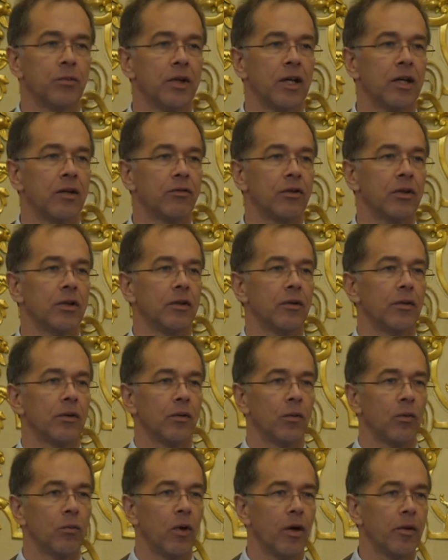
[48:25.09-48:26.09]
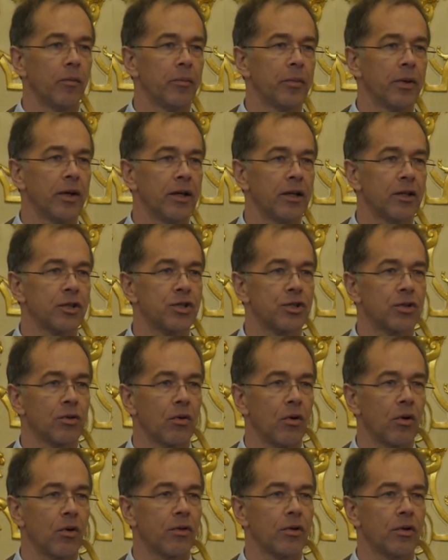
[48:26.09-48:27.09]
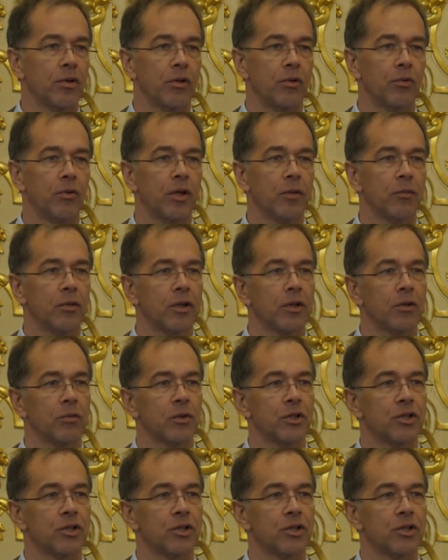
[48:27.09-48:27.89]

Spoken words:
We have a one-page author agreement,